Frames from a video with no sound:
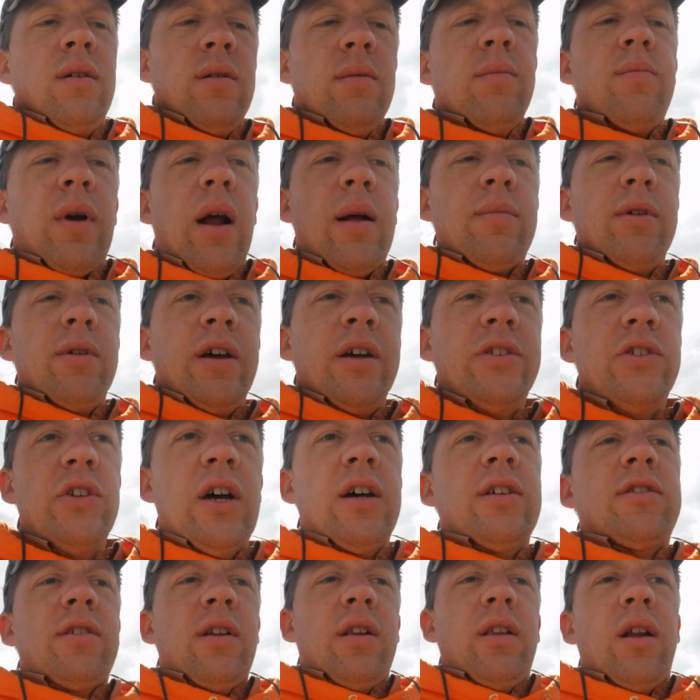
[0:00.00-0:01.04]
to probably
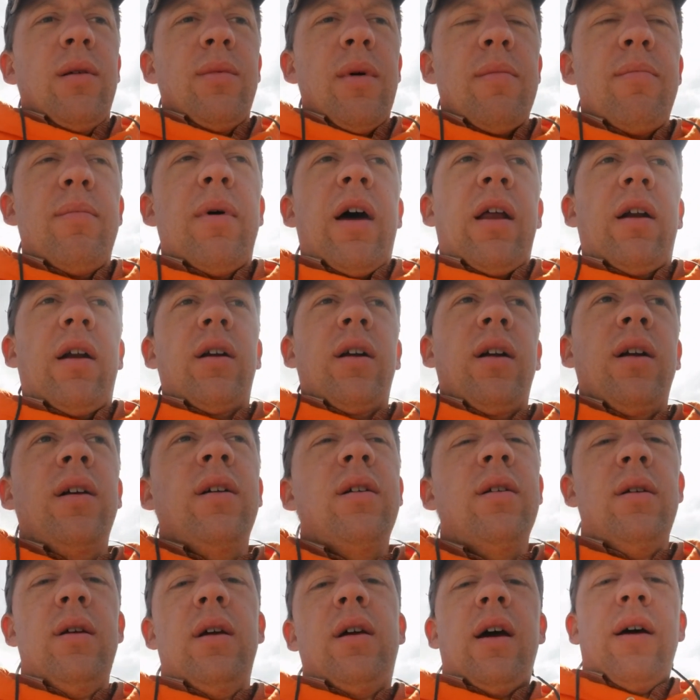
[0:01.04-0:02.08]
adjust it a little bit better
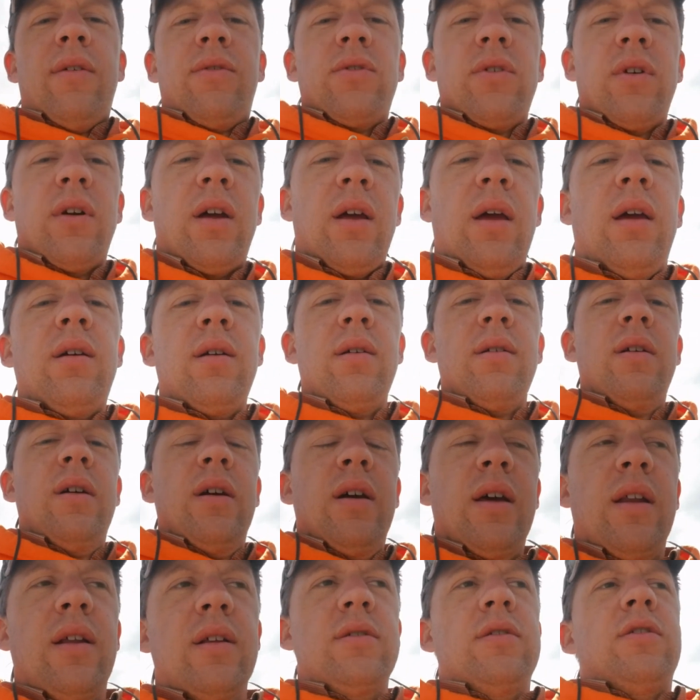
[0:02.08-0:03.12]
after I
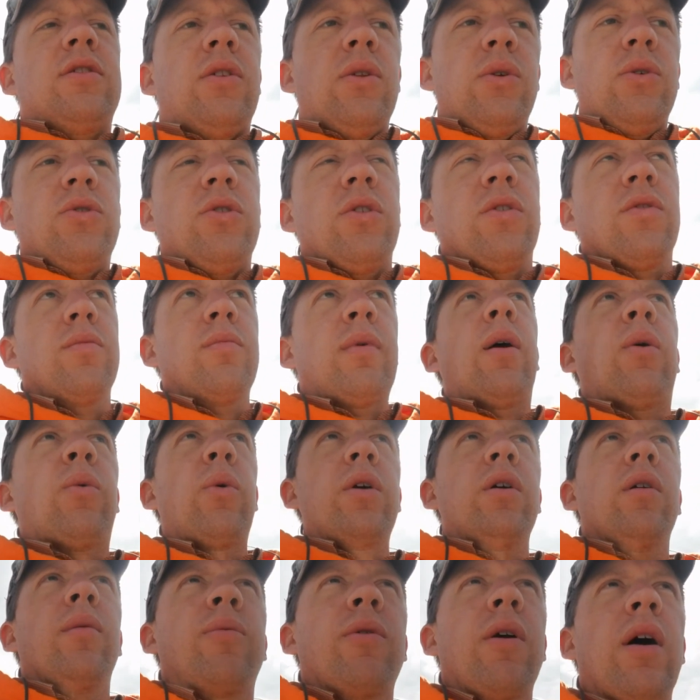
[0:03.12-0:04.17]
got a solution for my
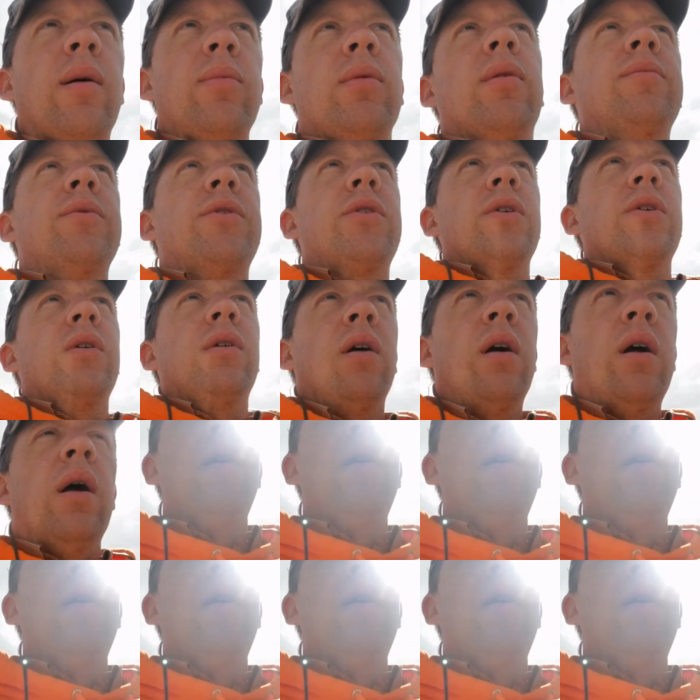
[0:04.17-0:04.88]
wheel problem too.